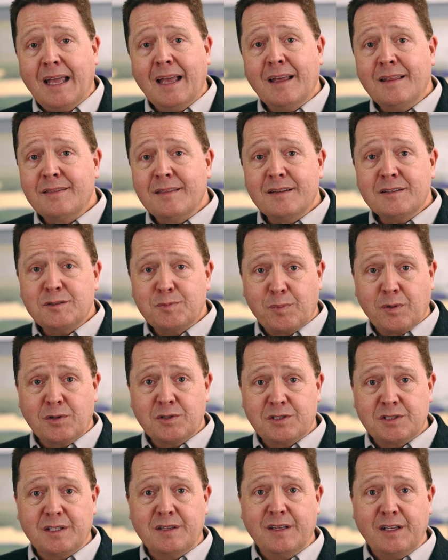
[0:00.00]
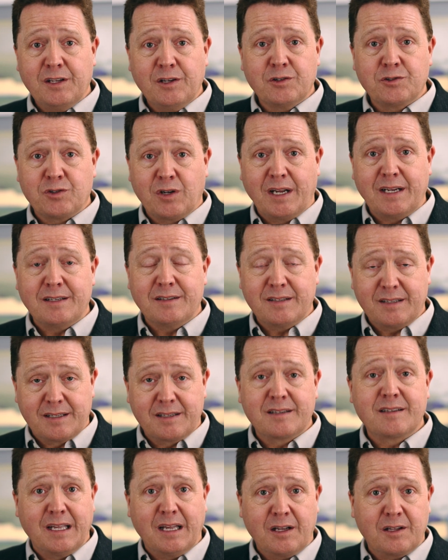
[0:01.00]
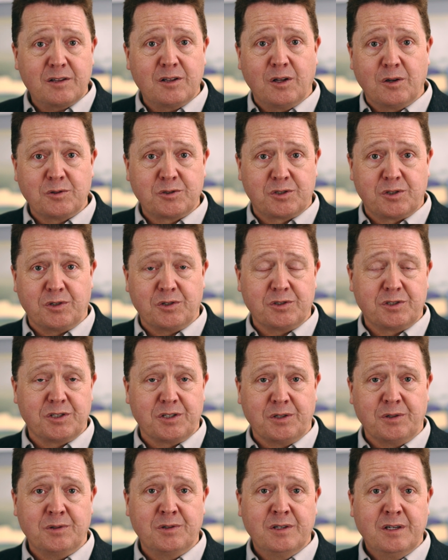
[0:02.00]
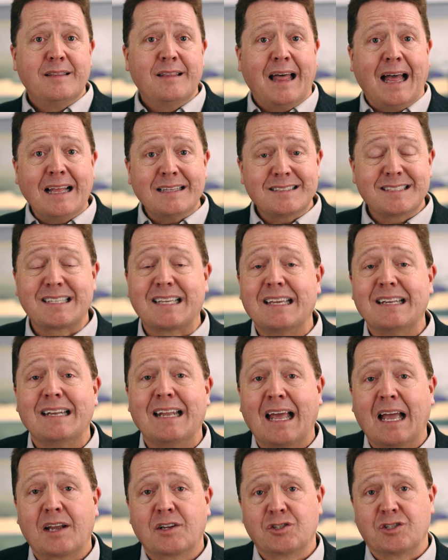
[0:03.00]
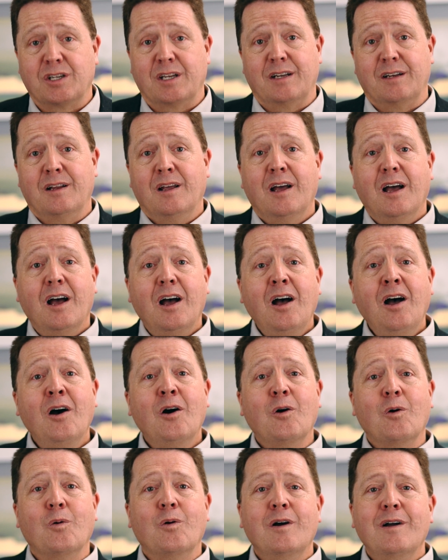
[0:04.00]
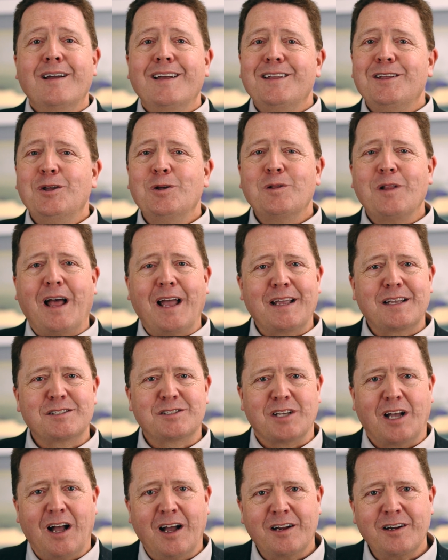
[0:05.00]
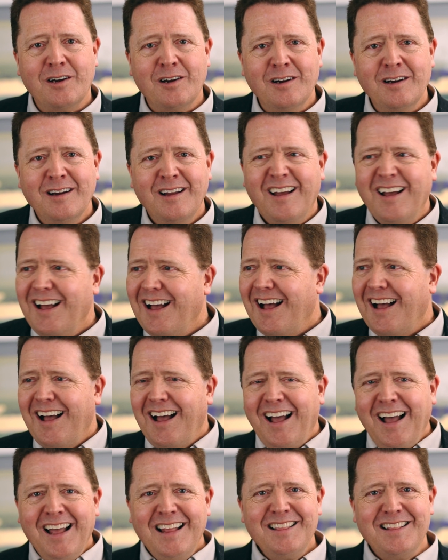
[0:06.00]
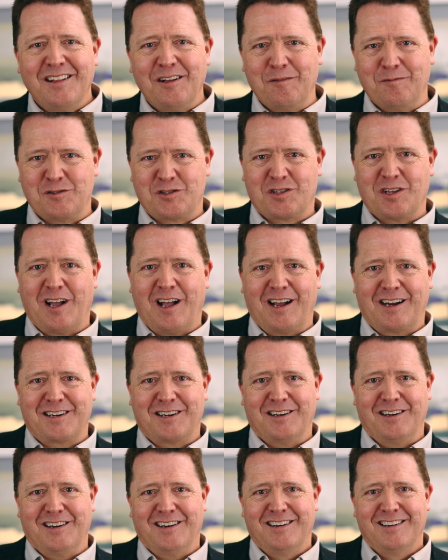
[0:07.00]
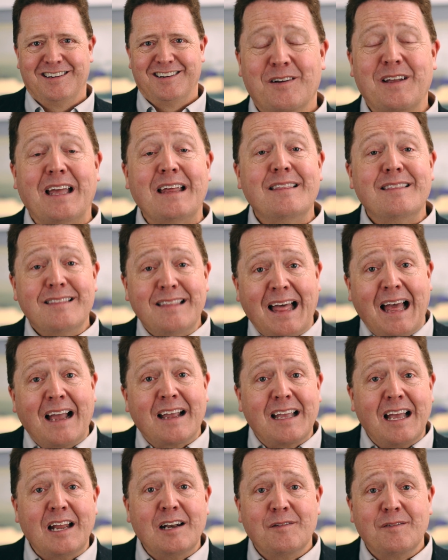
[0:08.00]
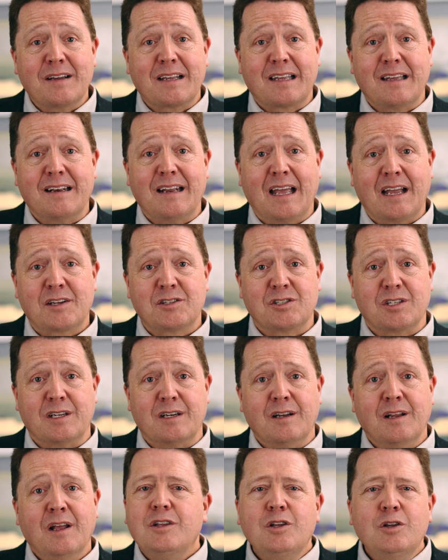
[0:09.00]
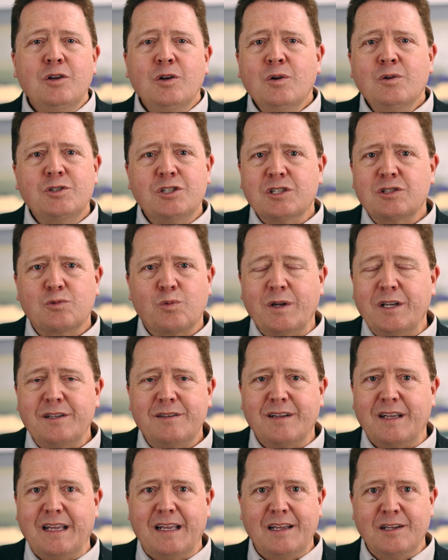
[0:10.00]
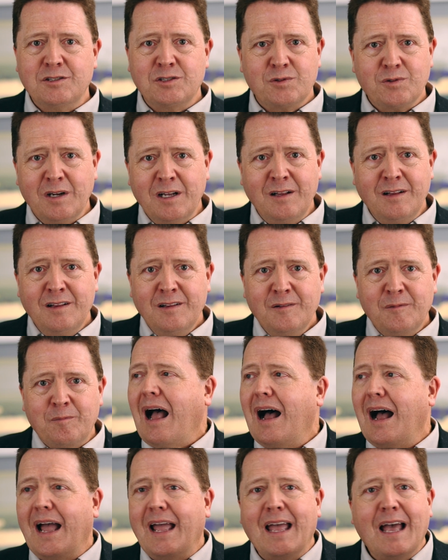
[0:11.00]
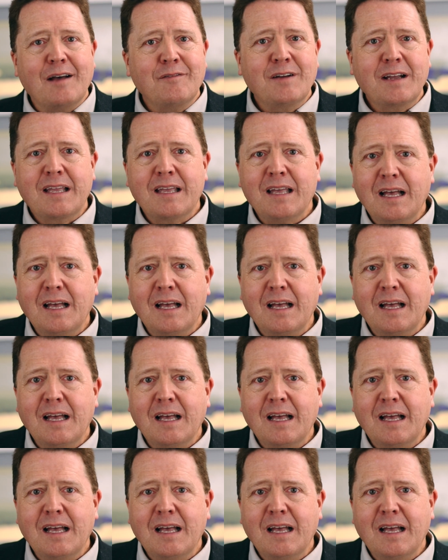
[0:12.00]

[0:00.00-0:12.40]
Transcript: and this person that you're trying to get closer to, that's connection. Oh, you like soccer? I love soccer. Okay, that kind of a connection. You just went to Israel? I have a